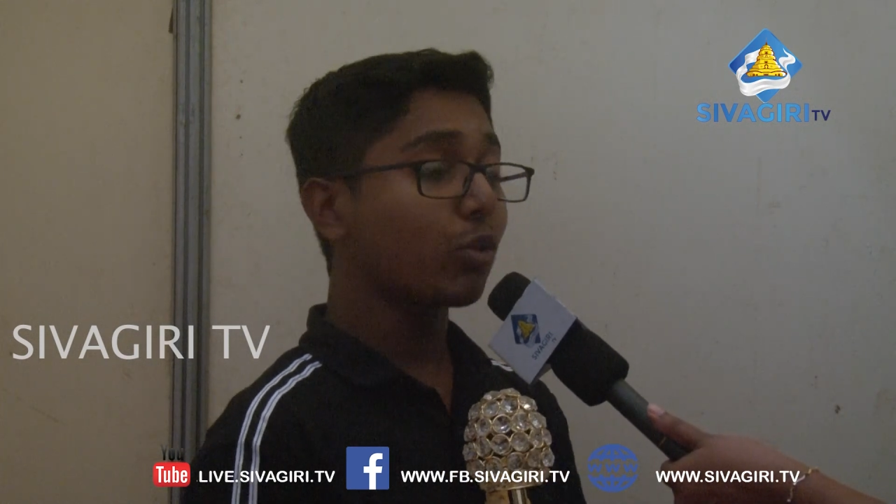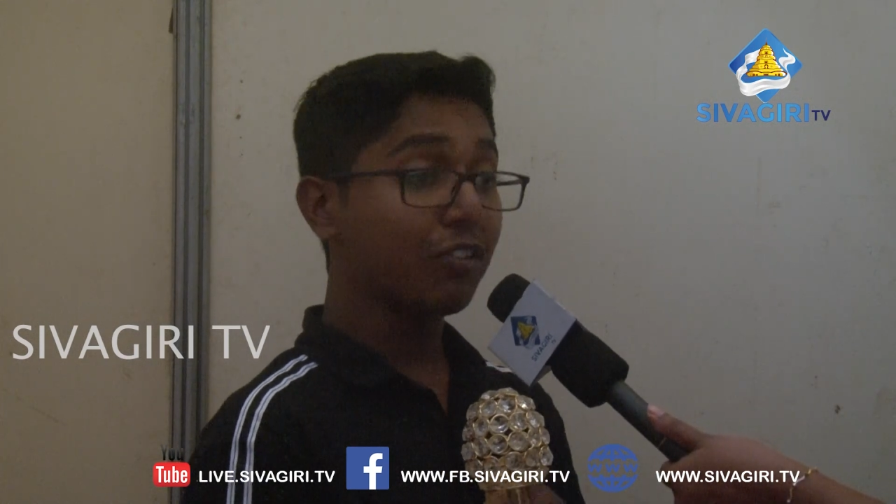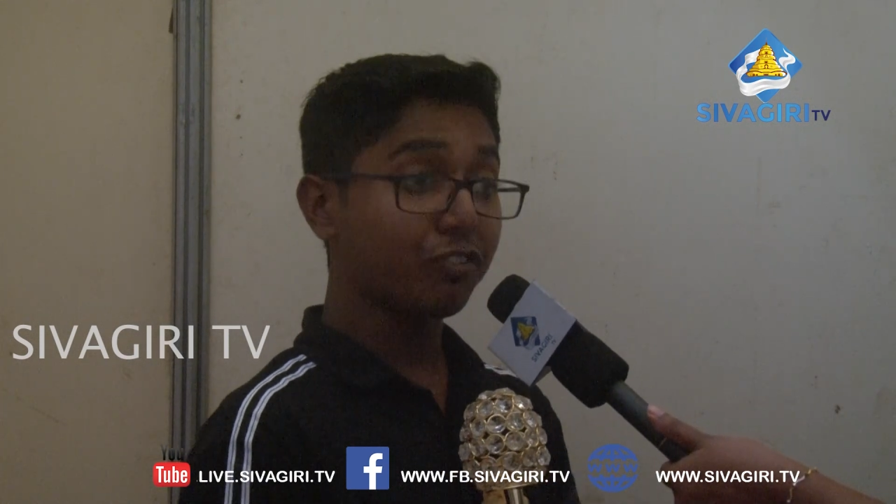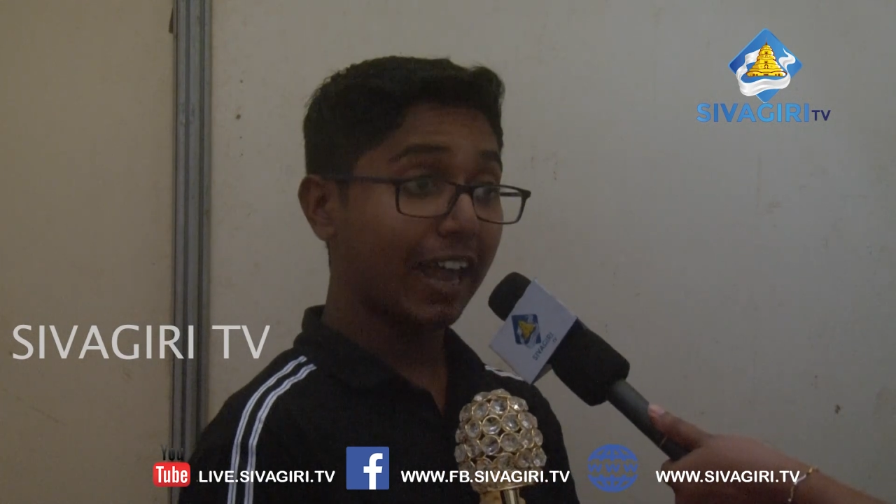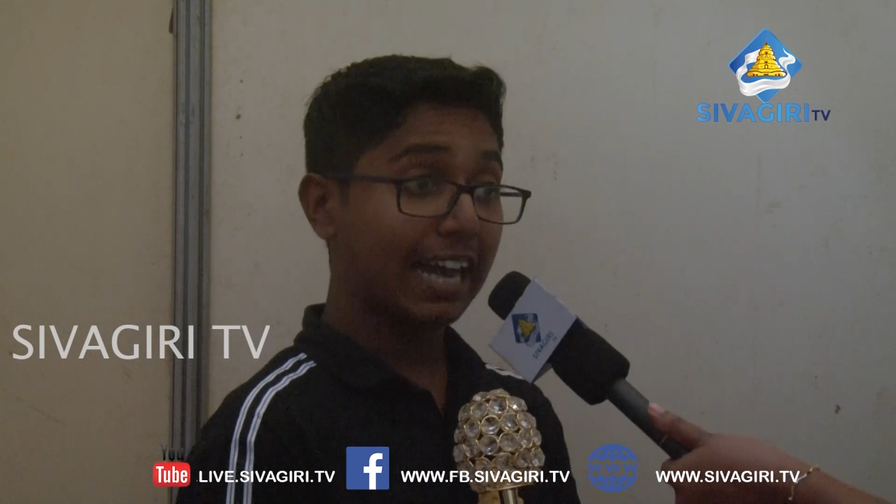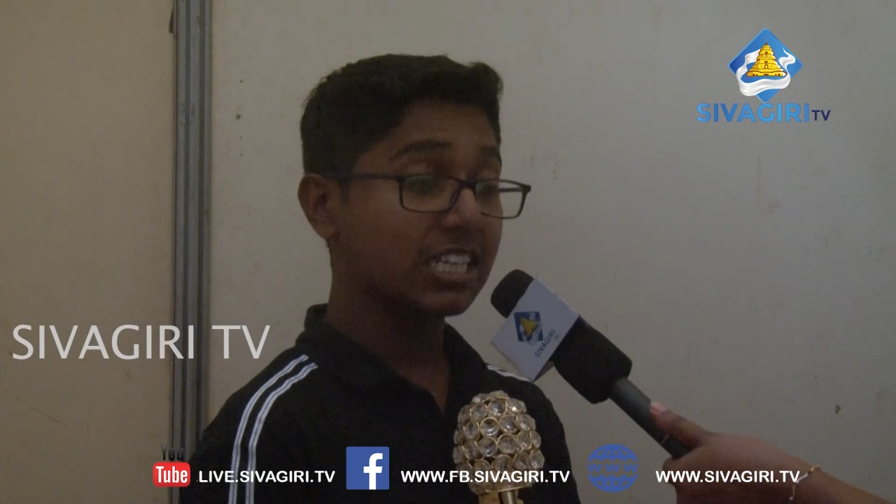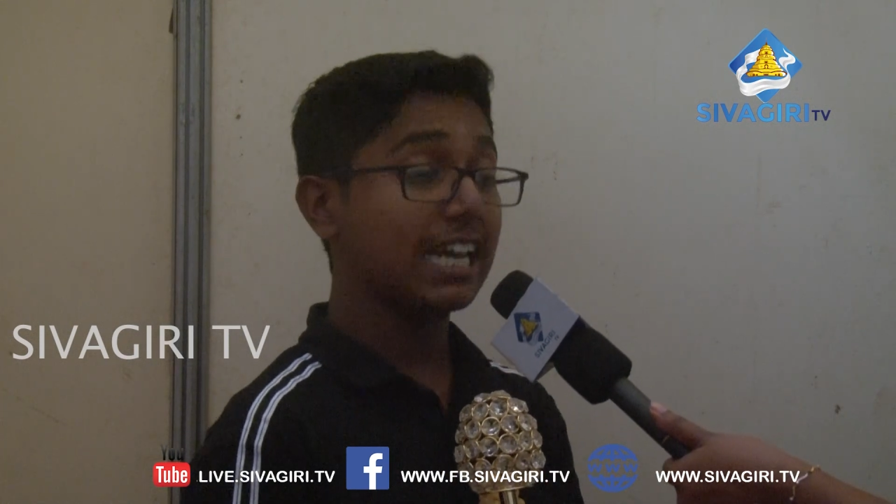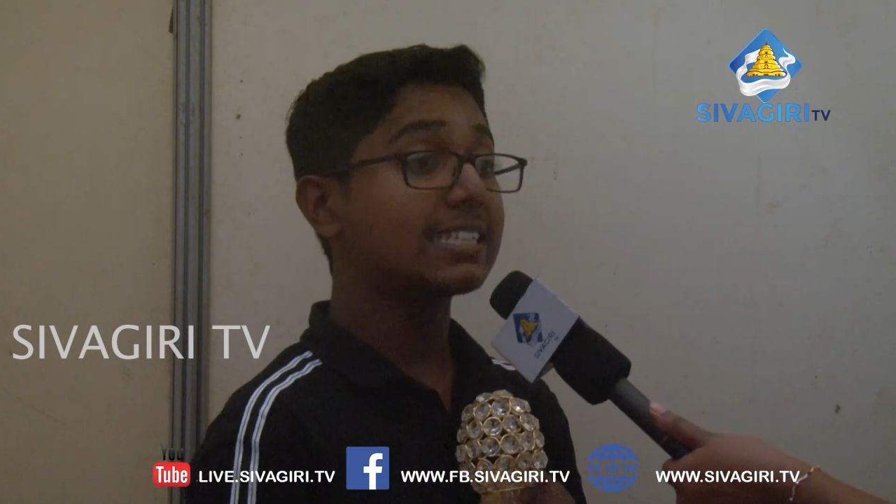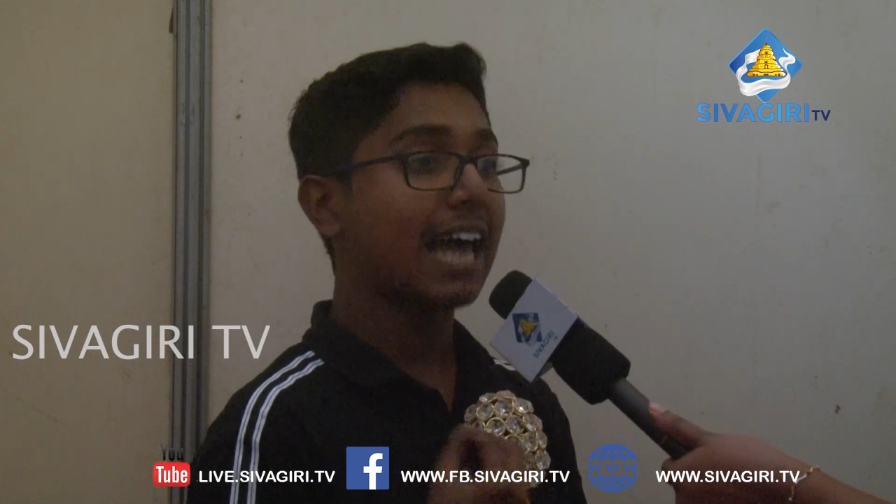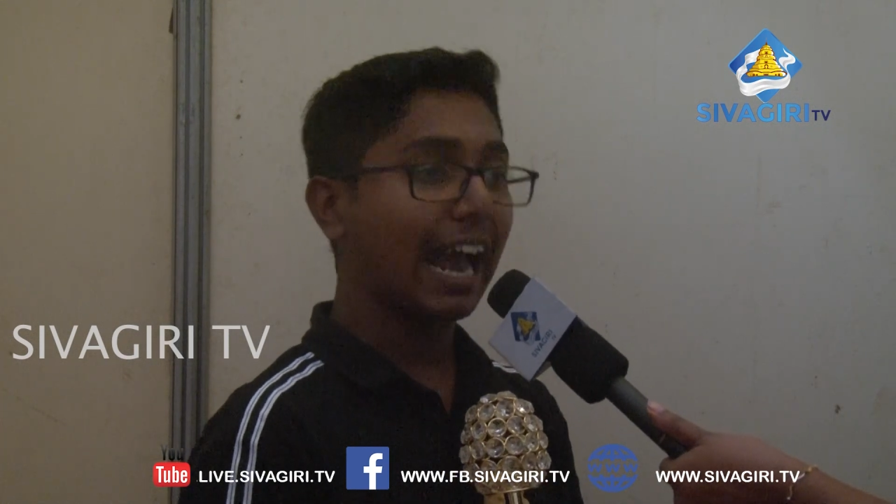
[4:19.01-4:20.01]
reflects
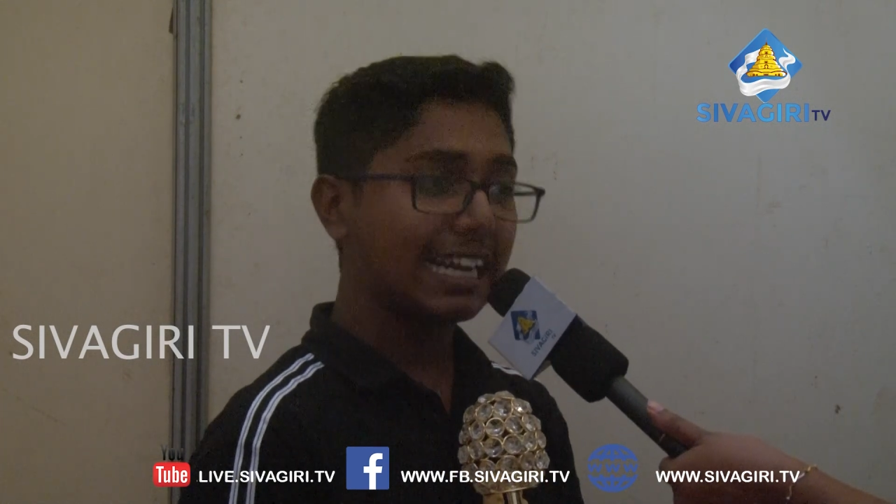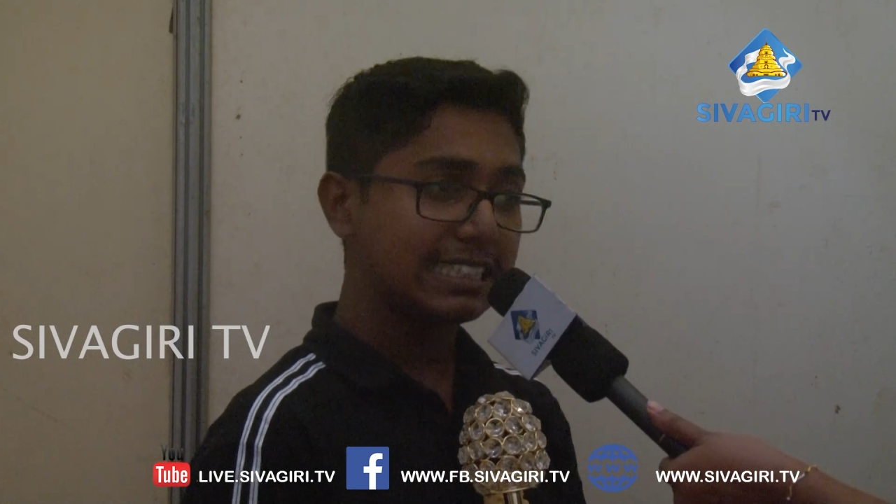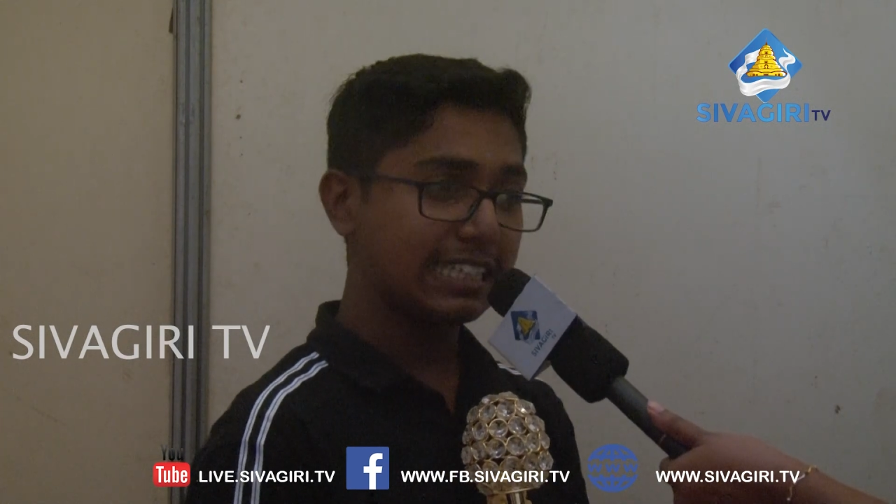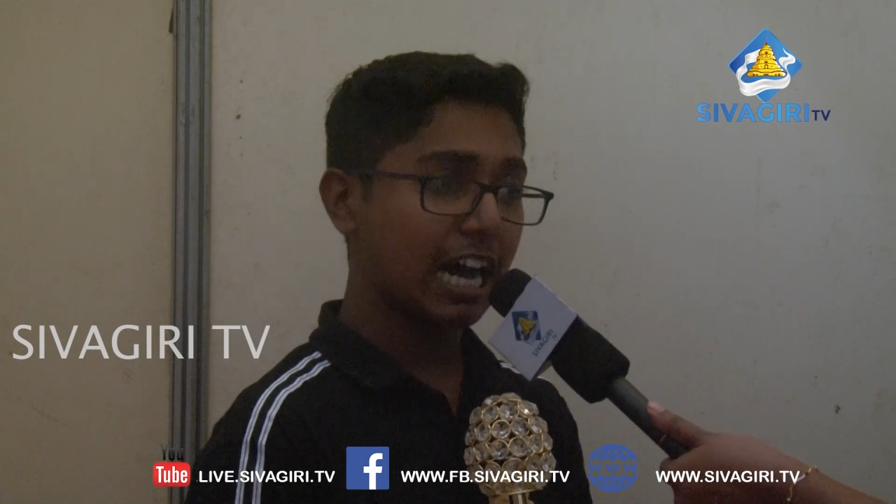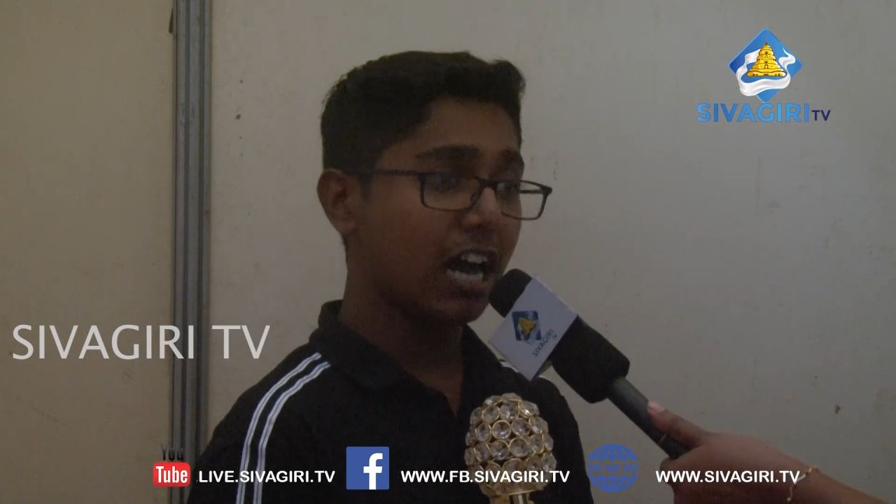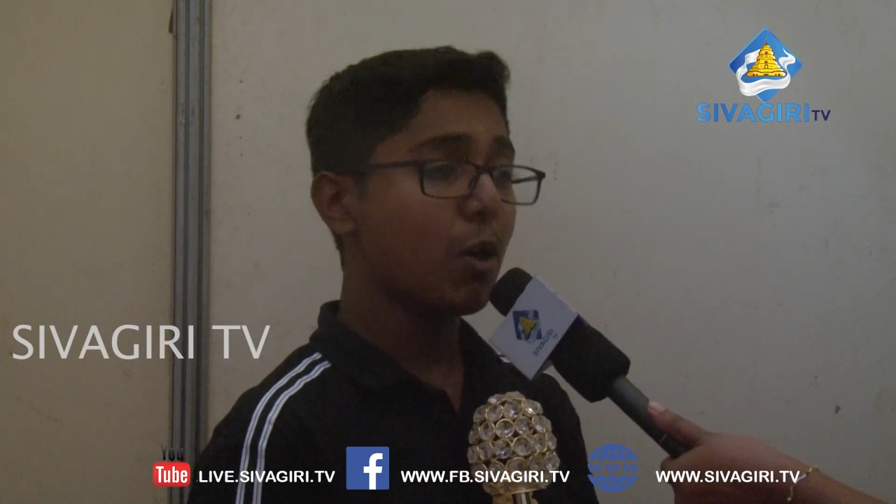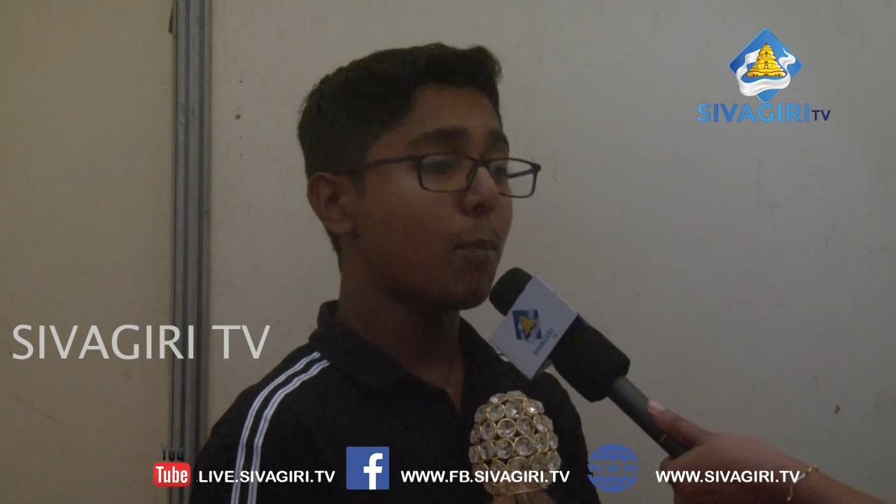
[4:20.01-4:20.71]
its idea,